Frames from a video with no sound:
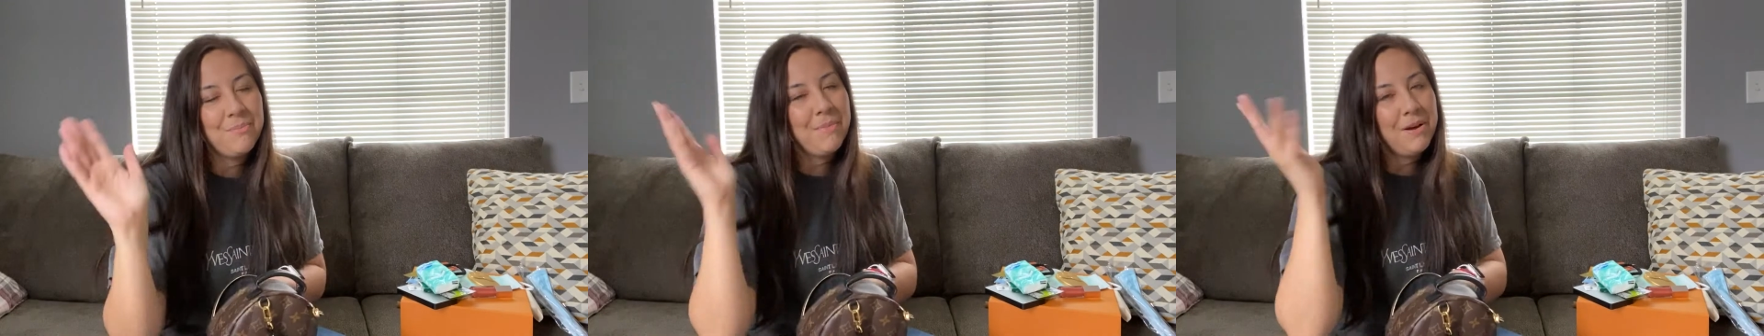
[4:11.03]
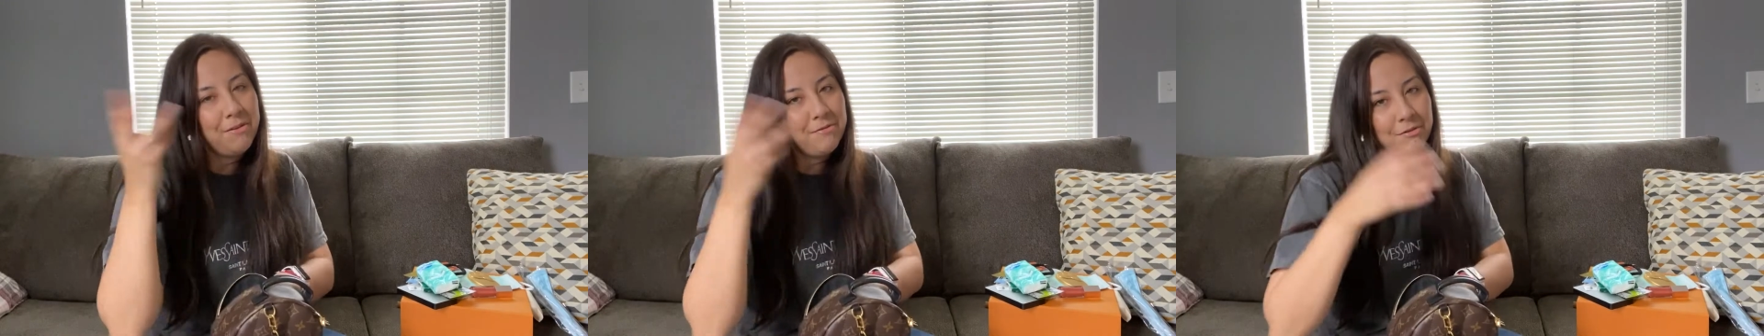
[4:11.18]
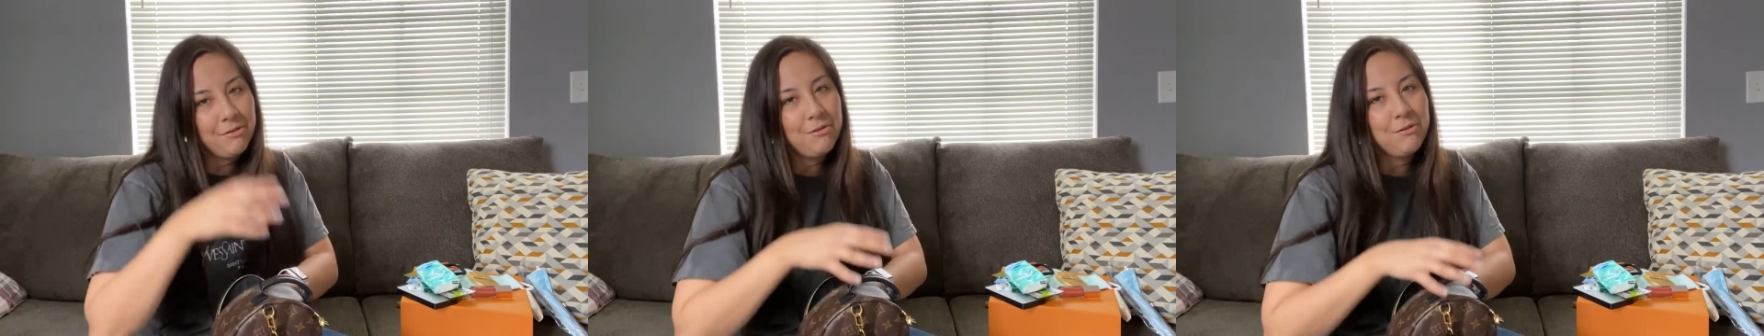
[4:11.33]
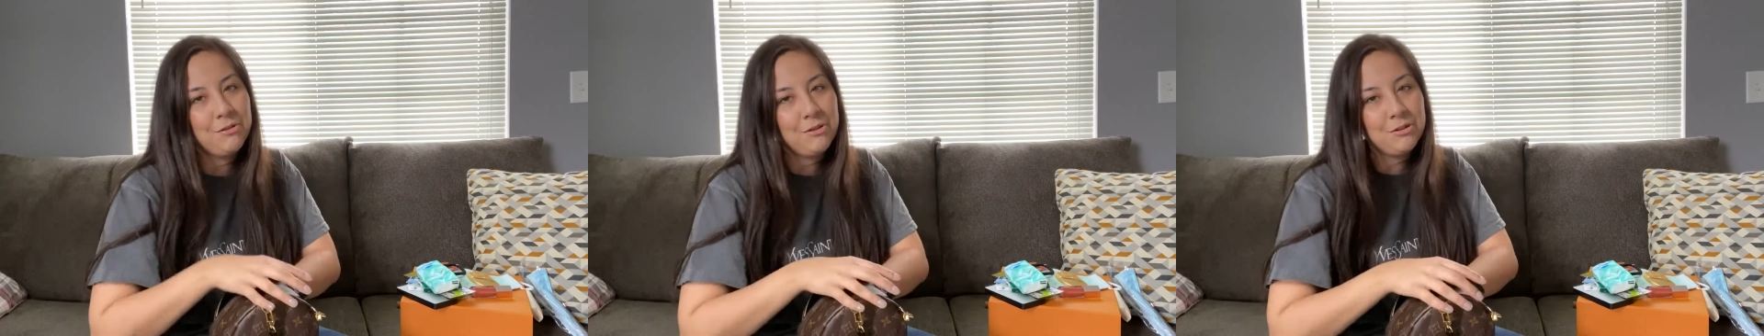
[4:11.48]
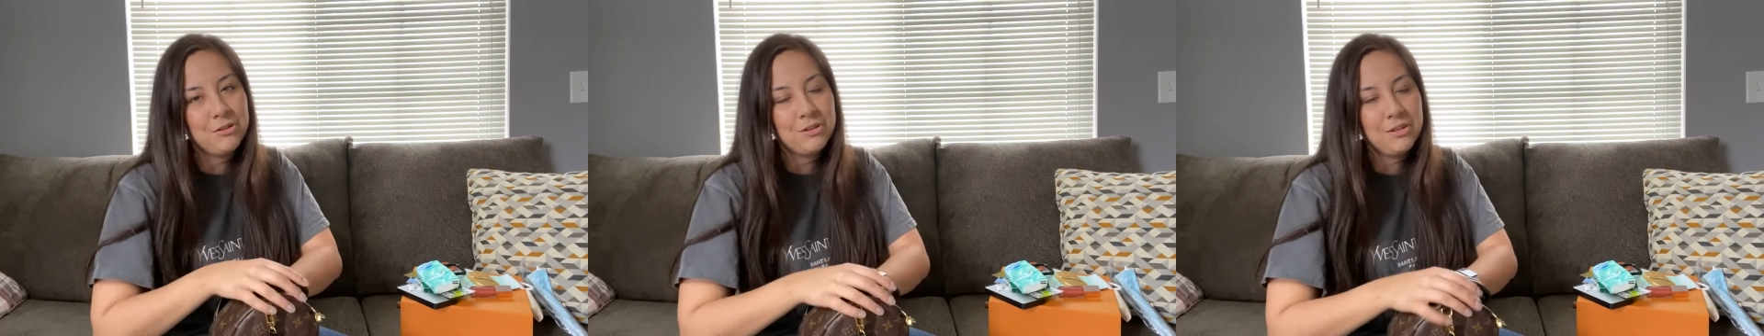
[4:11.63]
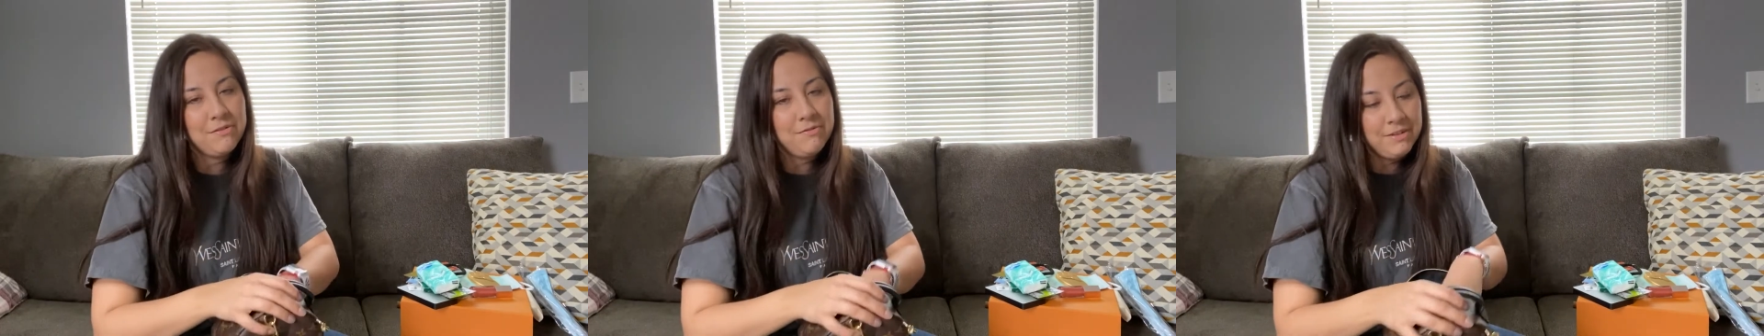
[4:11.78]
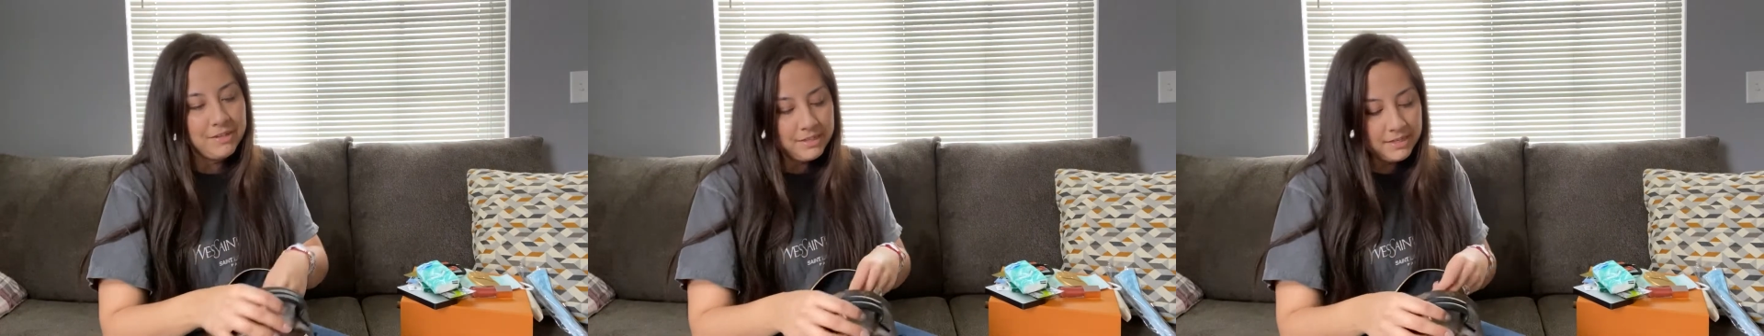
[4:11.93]
my phone
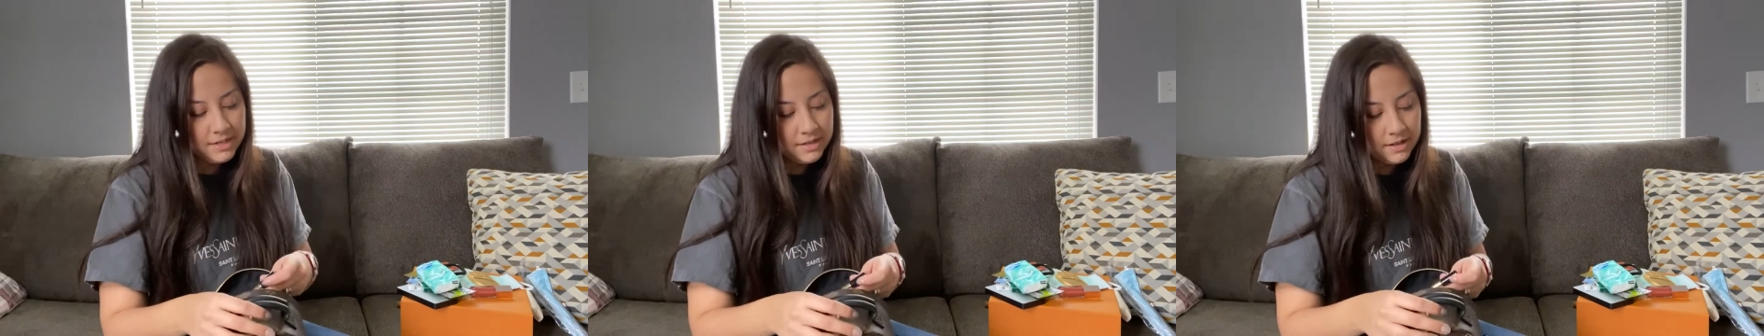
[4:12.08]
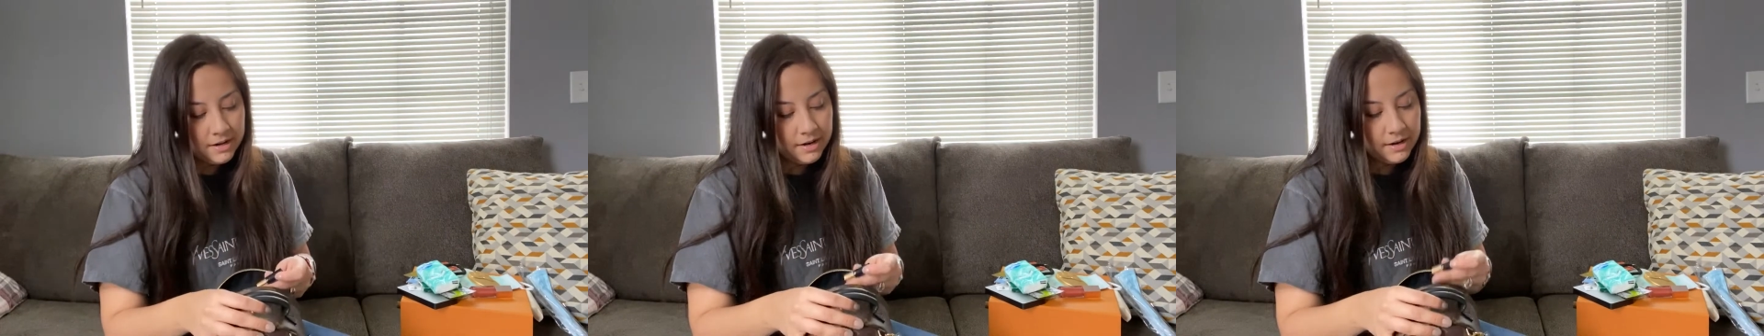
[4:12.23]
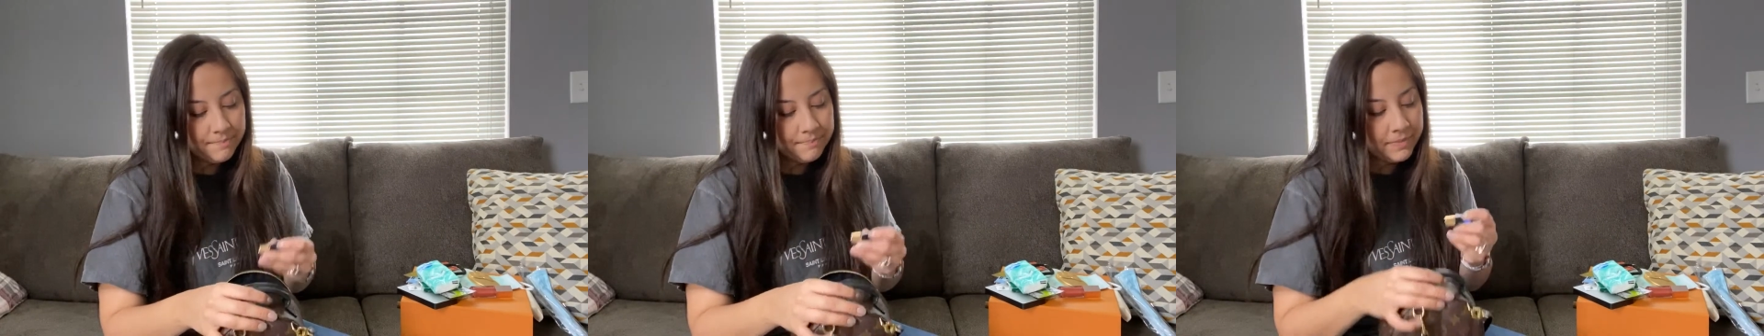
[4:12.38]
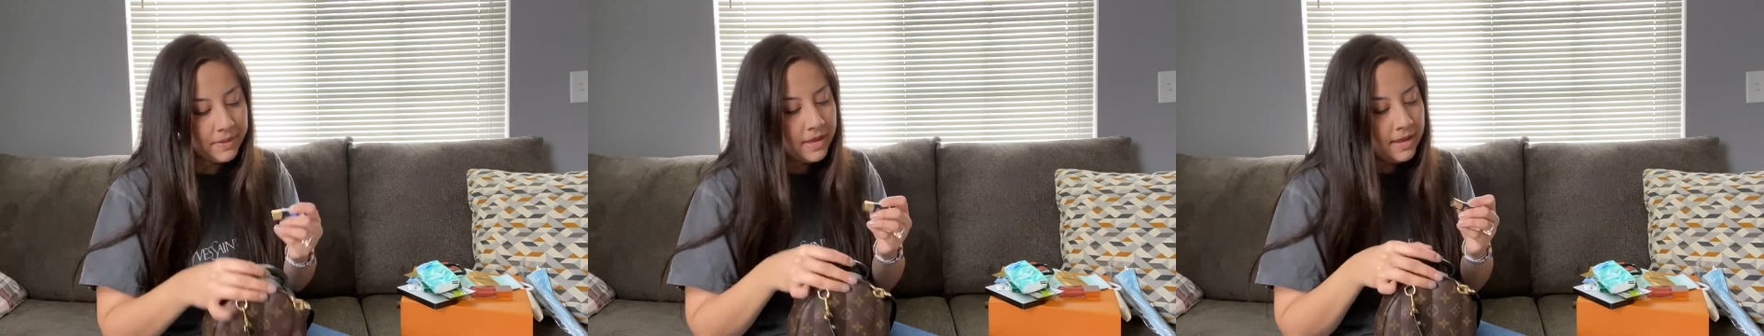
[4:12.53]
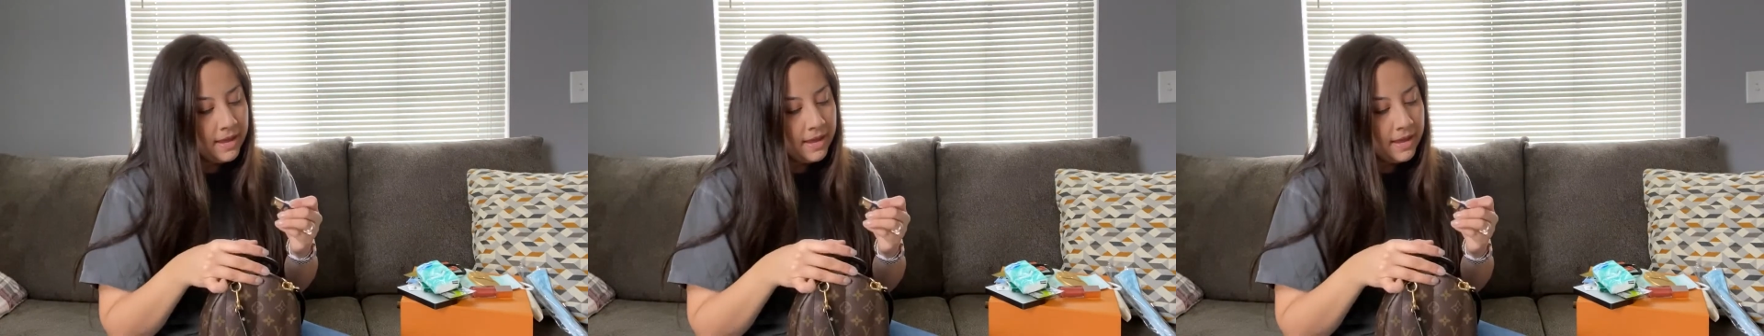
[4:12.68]
usually fits in there.